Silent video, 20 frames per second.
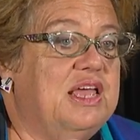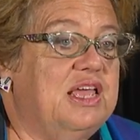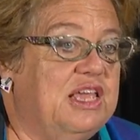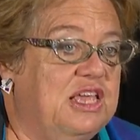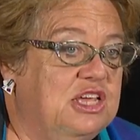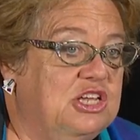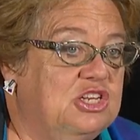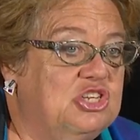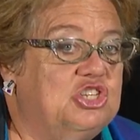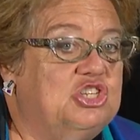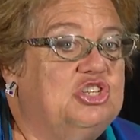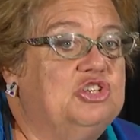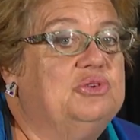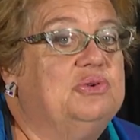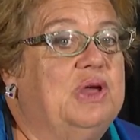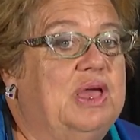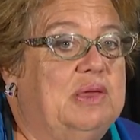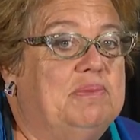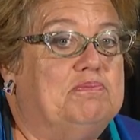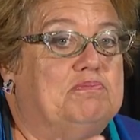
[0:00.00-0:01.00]
into
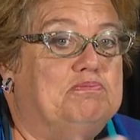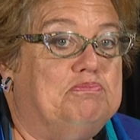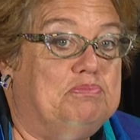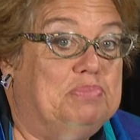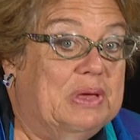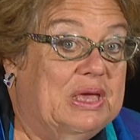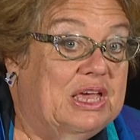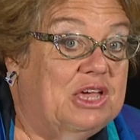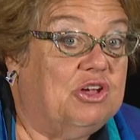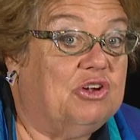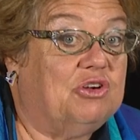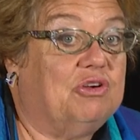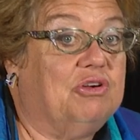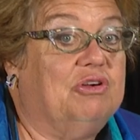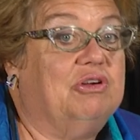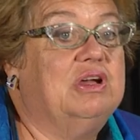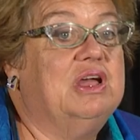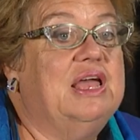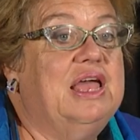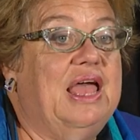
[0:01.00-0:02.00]
a bigger